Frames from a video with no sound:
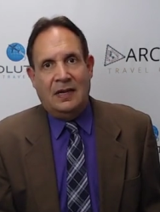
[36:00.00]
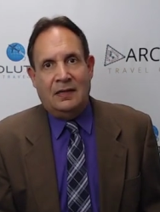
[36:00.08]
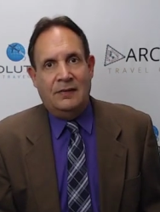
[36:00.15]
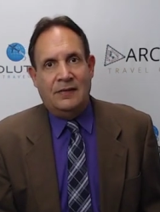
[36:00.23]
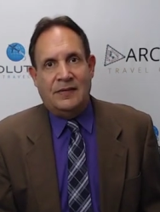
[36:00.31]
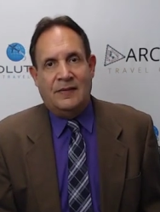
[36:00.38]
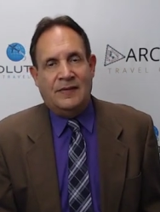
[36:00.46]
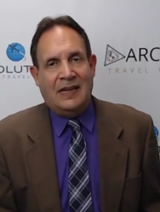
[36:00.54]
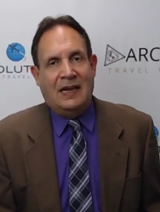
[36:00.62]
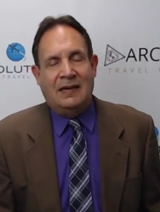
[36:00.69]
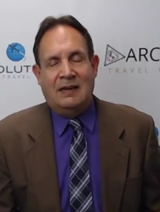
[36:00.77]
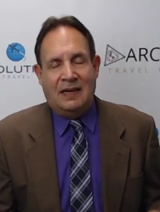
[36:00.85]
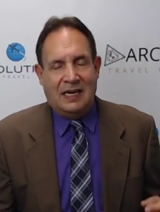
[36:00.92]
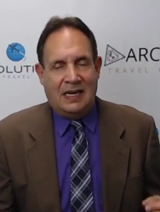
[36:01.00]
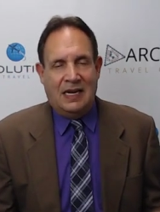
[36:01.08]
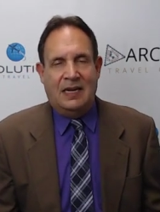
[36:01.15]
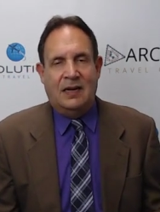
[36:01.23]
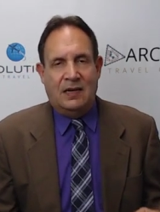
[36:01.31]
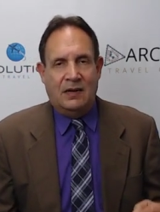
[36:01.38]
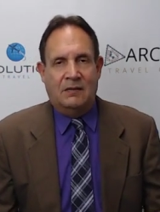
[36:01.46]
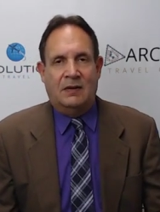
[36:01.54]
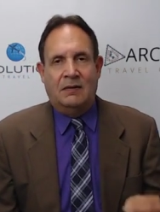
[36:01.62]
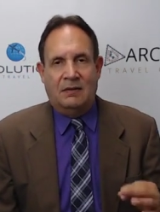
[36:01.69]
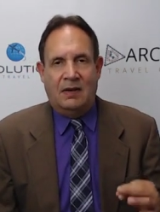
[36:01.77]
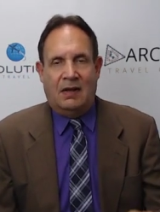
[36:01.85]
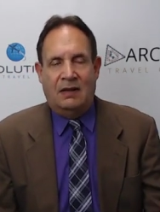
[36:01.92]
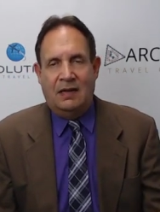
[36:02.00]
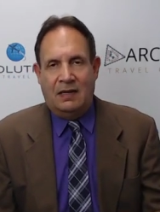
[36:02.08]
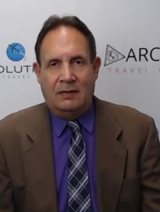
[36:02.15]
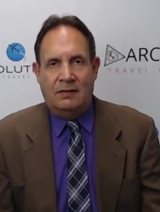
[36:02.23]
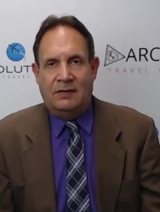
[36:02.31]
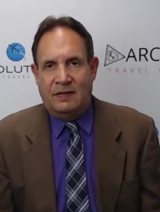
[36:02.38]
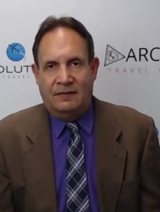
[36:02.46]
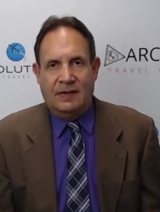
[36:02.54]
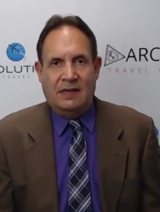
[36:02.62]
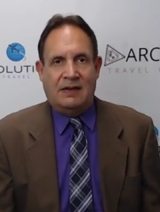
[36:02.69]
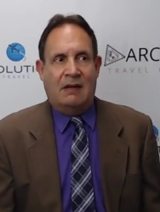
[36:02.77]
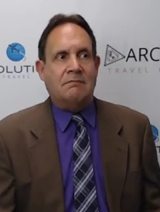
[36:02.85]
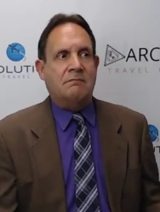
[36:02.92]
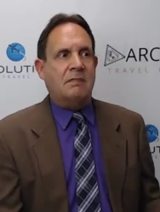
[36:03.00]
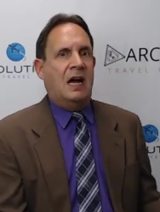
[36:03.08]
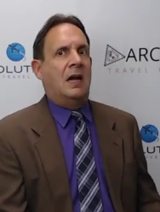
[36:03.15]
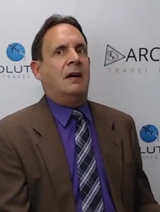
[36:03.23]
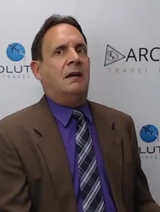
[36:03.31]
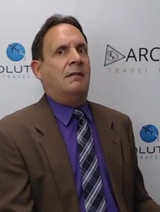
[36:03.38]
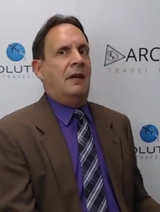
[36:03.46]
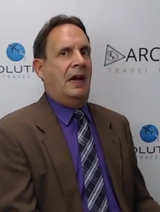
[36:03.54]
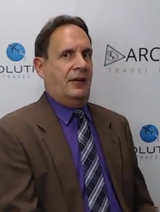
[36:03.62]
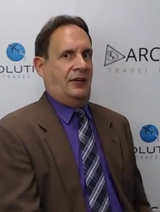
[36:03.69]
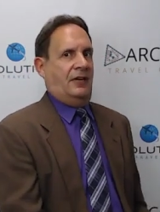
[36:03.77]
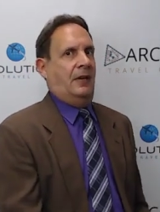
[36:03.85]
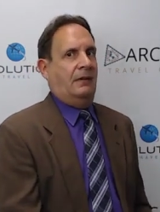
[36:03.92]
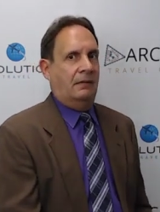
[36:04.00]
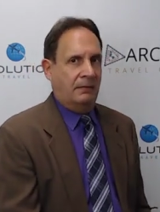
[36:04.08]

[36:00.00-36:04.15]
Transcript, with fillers: inclusives, and the key to going to an all inclusive is moderation.